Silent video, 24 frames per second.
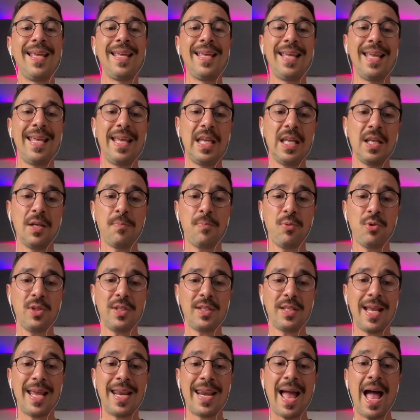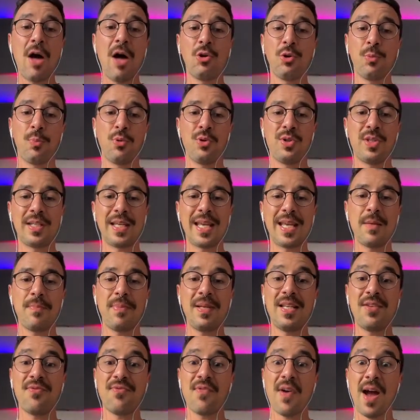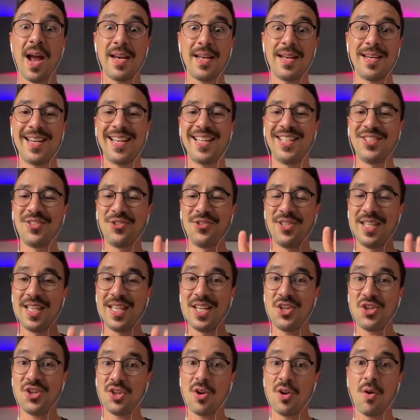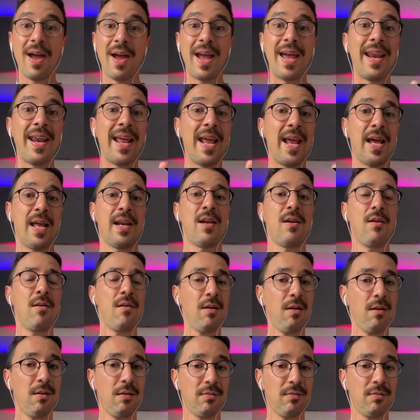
Inputs and outputs can be divided into digital and analog.